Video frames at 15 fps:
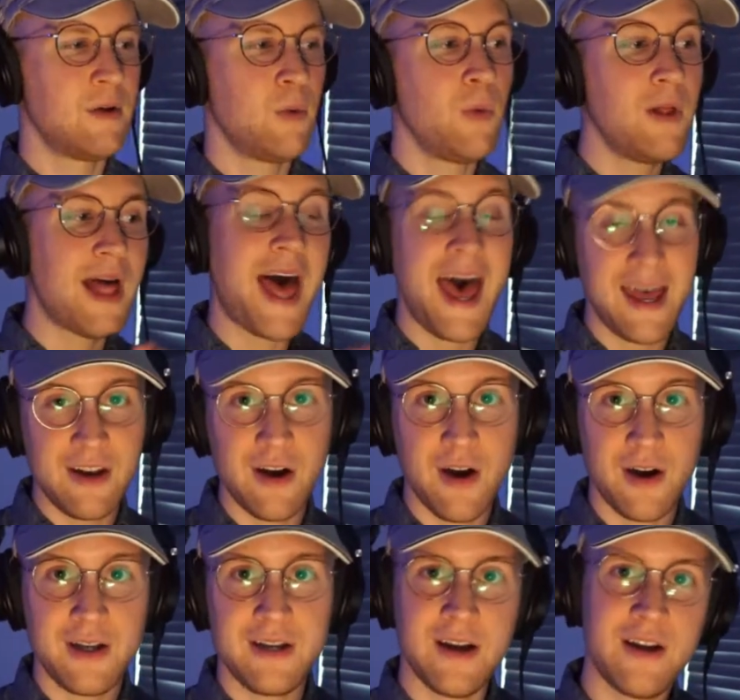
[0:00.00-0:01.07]
We'll add
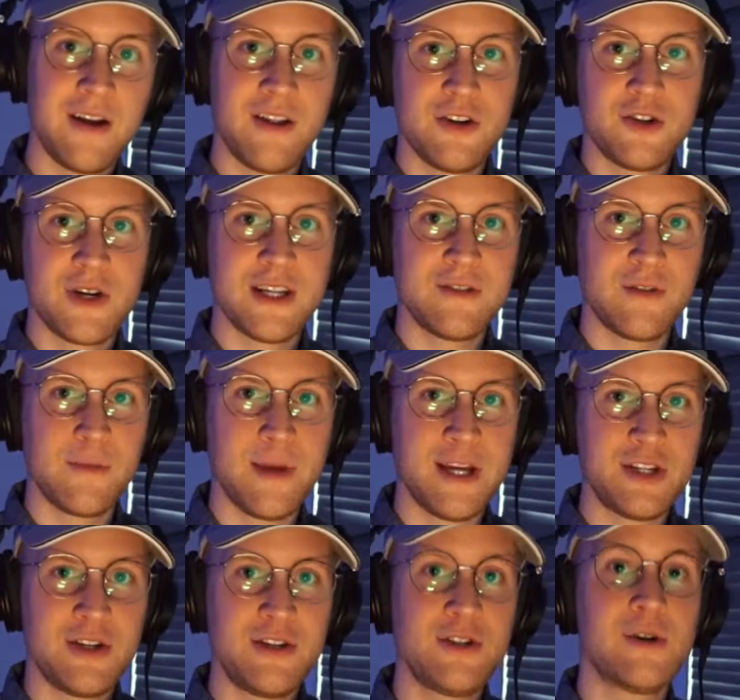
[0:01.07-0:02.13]
on another
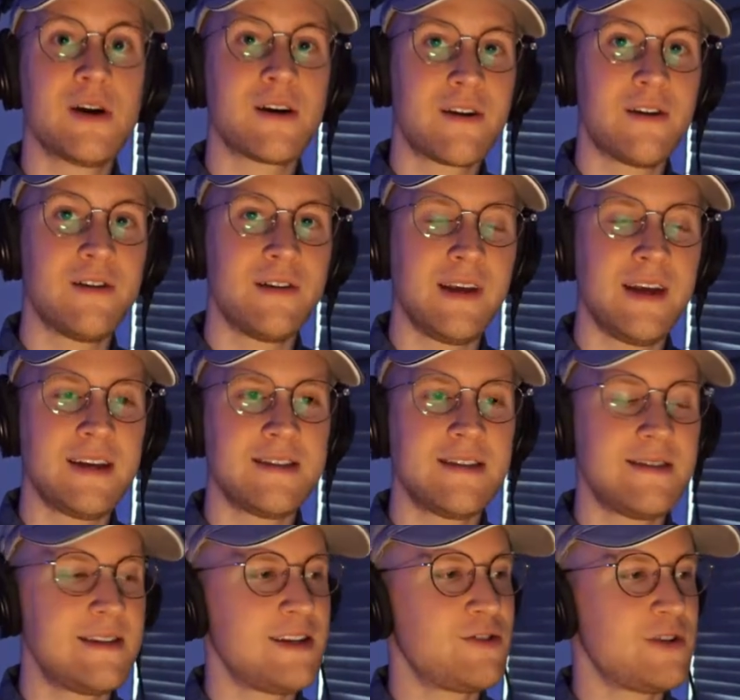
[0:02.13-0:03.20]
transformation to our currently
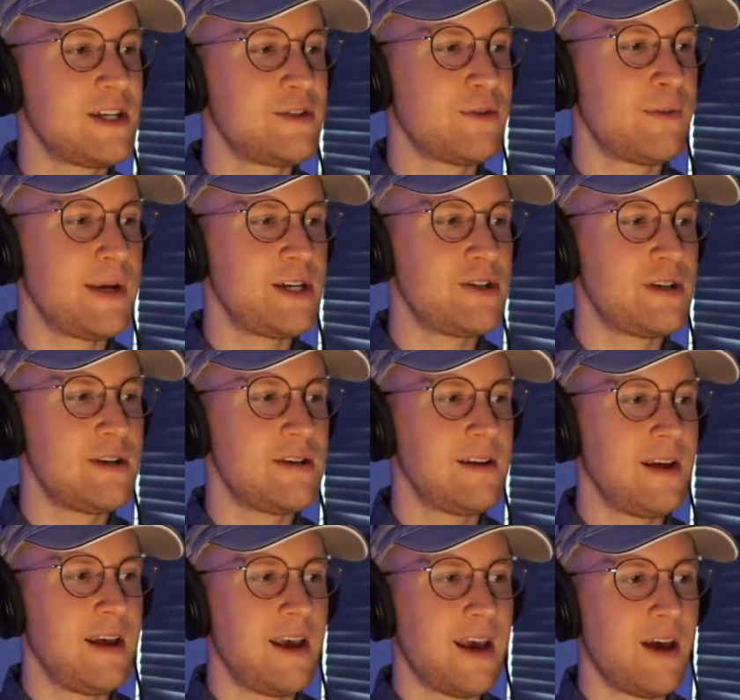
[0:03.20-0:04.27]
existing transformation.
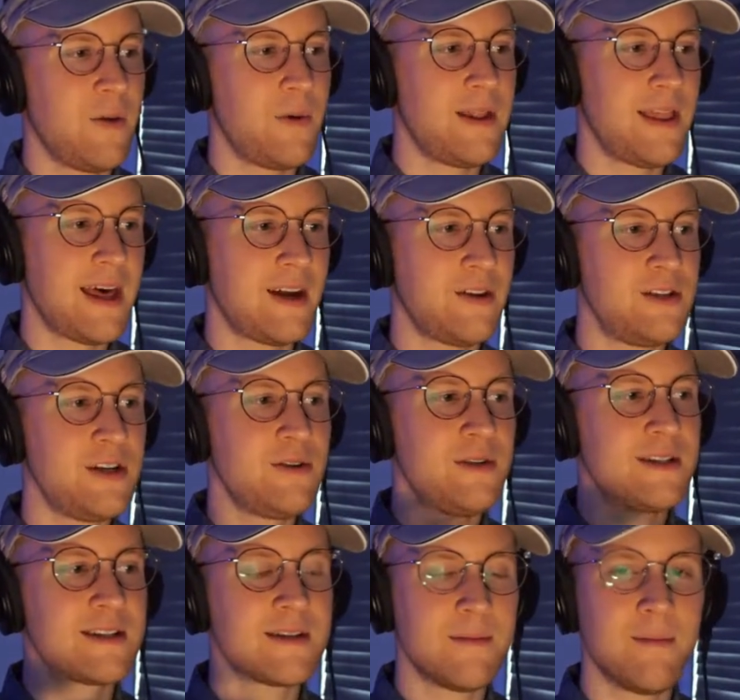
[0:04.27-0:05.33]
And what that'll do
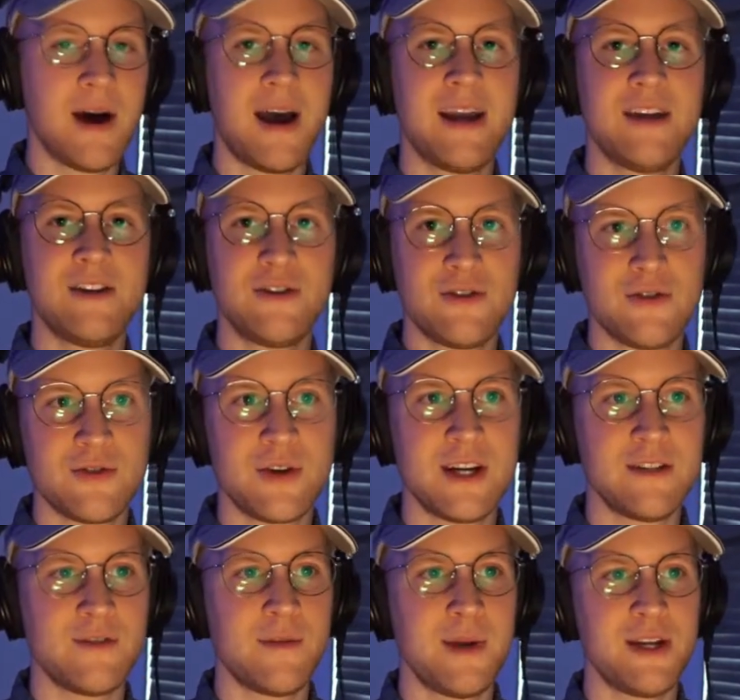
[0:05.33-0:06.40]
is combine
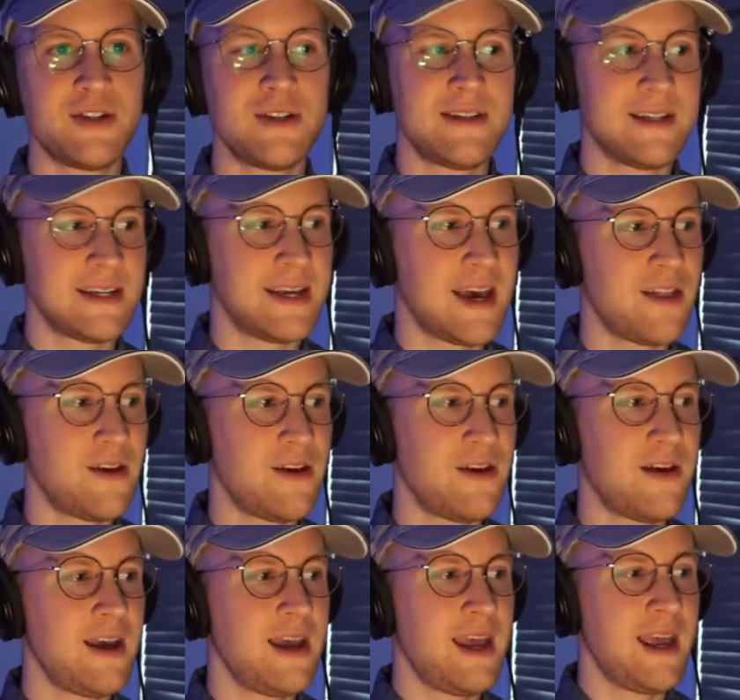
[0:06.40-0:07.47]
transformations together
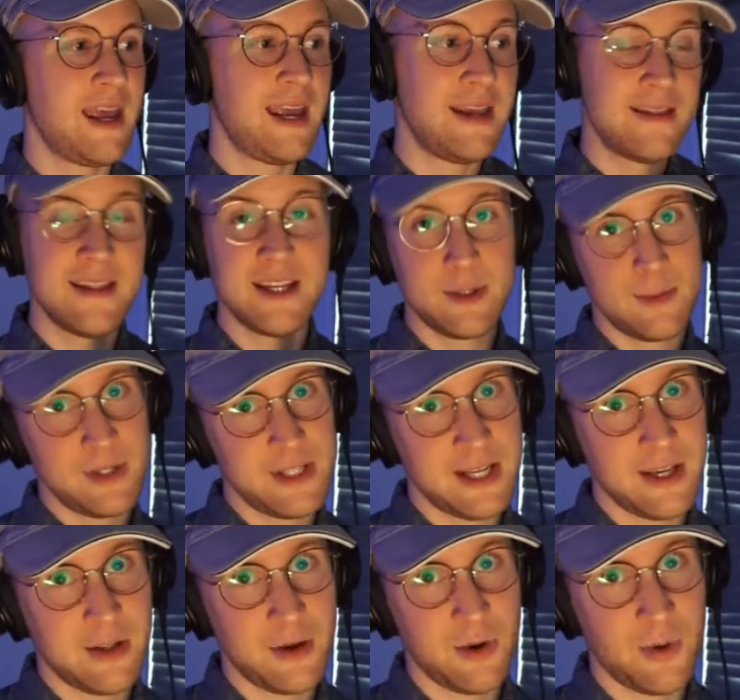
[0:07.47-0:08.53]
in this
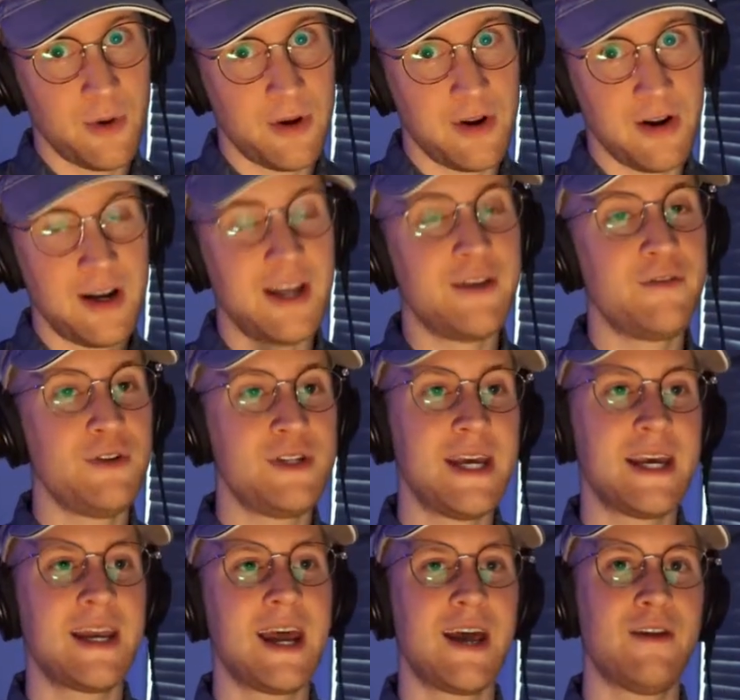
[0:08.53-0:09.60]
particular order. If you
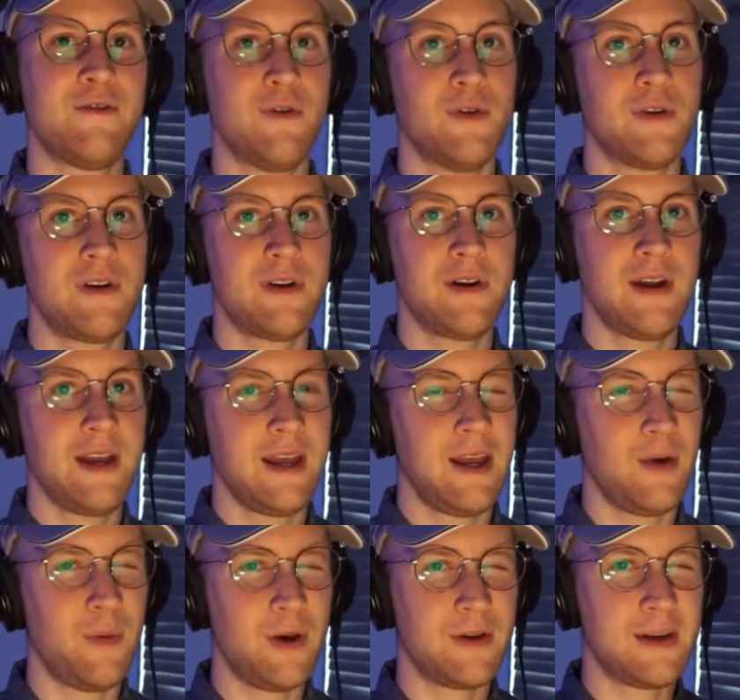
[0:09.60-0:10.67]
take it out of order, it
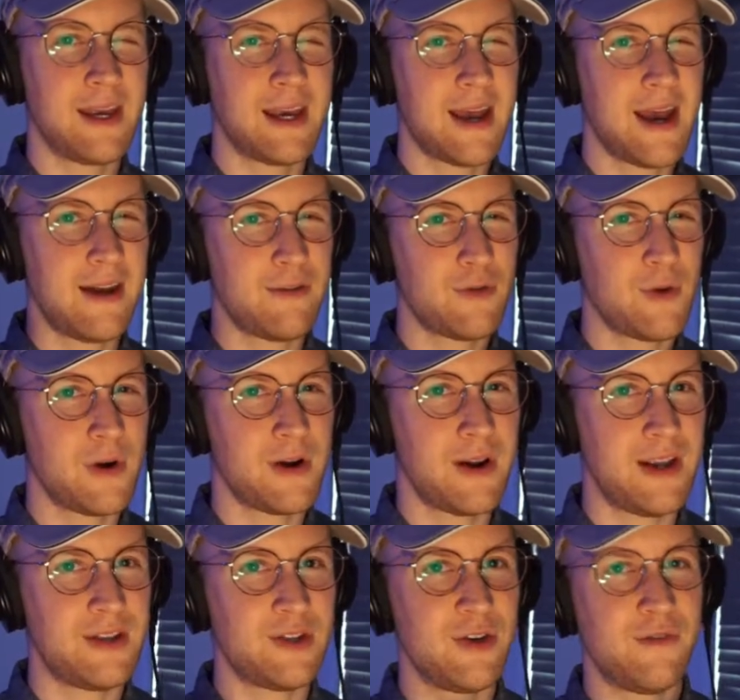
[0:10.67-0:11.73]
will get kind of
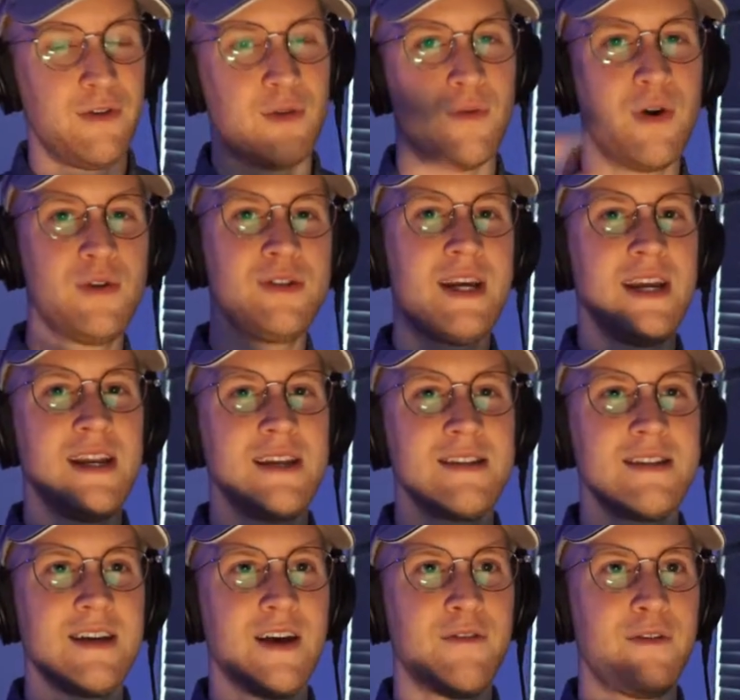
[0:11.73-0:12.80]
quirky. So if you're rotating
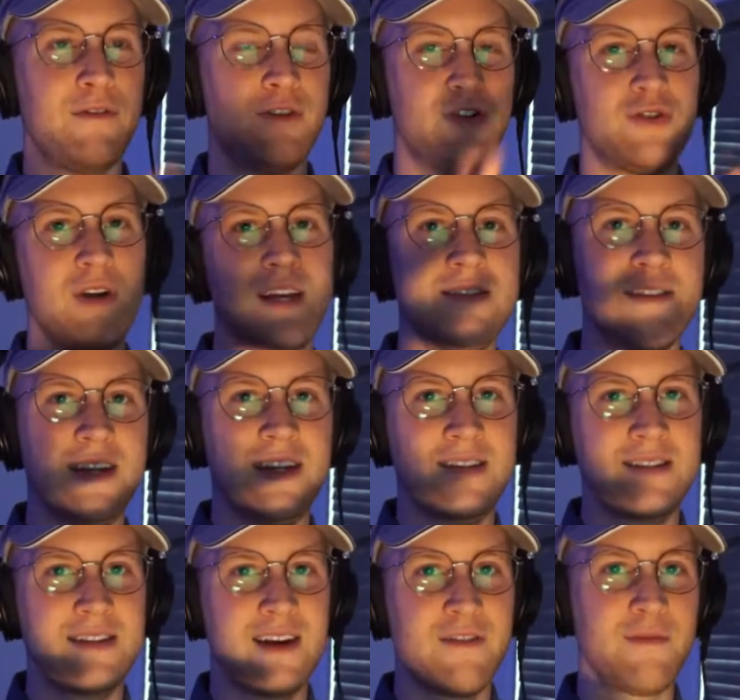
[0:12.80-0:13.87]
stuff, if you're translating
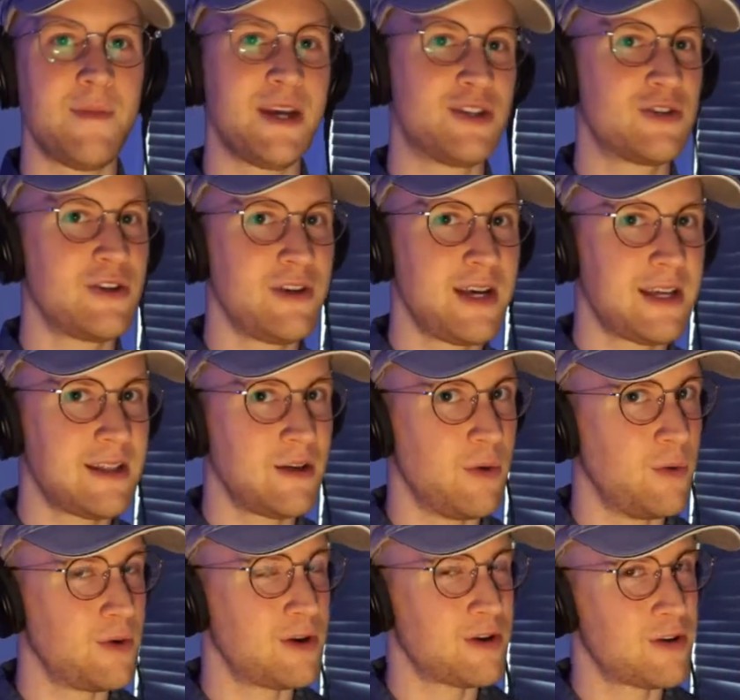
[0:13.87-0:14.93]
stuff, make sure you get the
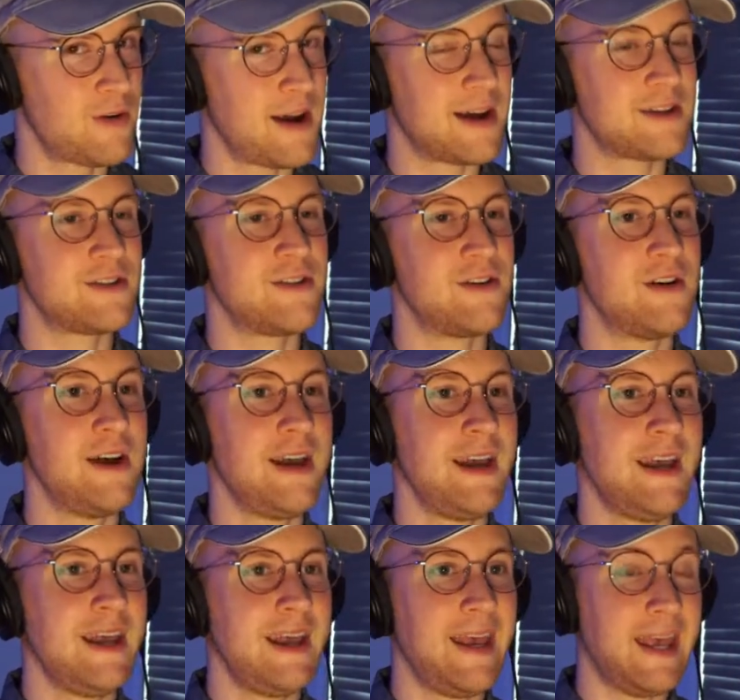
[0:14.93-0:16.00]
order correct or
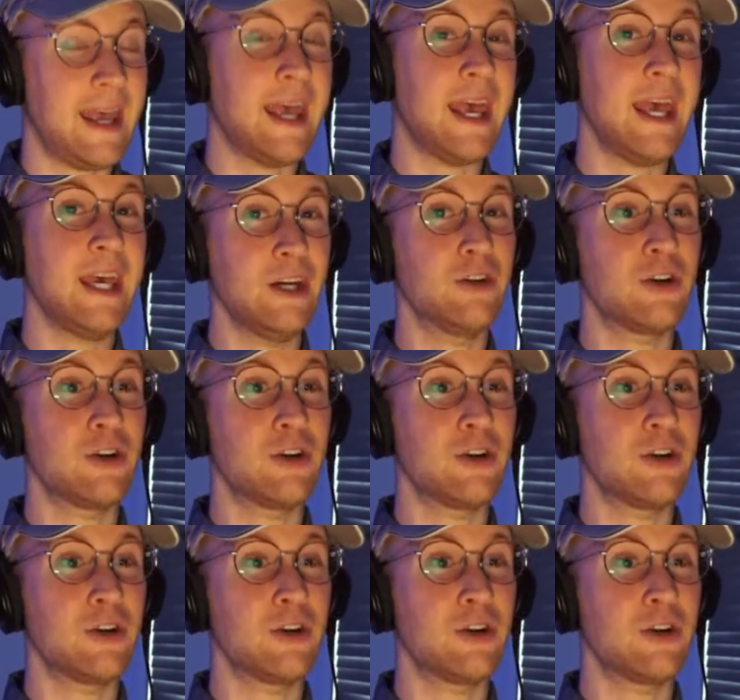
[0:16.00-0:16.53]
it'll